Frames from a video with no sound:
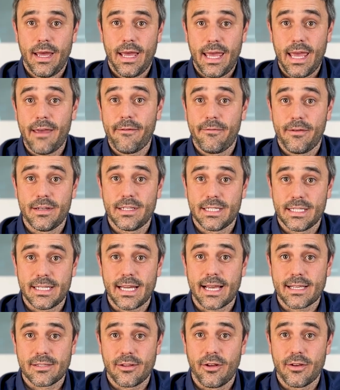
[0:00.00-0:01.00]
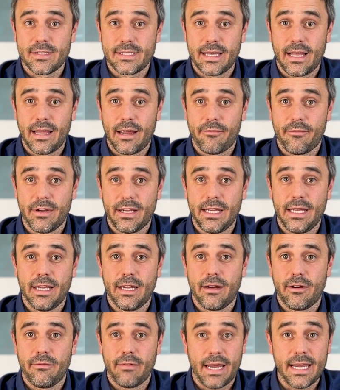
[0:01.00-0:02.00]
effort to tax loss sell every
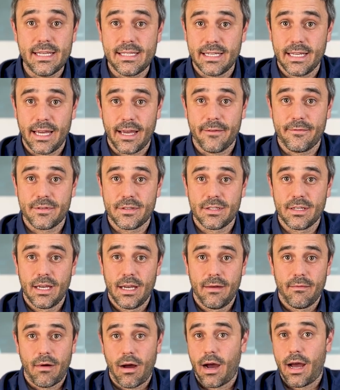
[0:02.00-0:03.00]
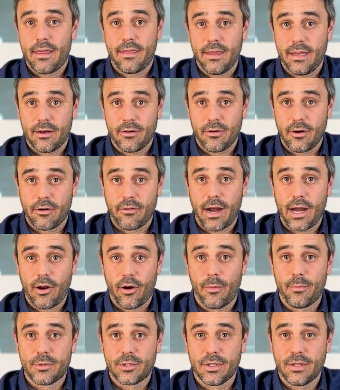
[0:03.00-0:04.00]
year. ETFs, I think, are a great
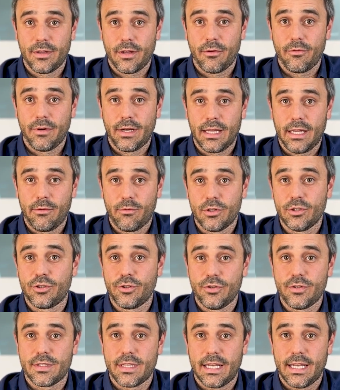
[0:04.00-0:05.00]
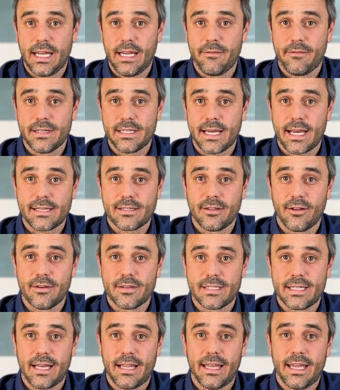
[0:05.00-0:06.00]
option that really reduce the need for tax loss
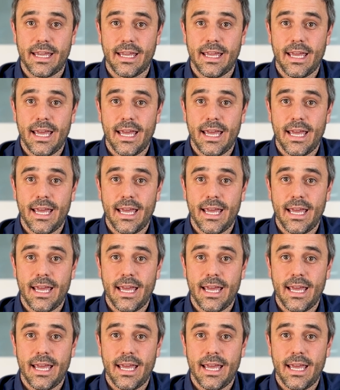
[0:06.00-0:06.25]
selling,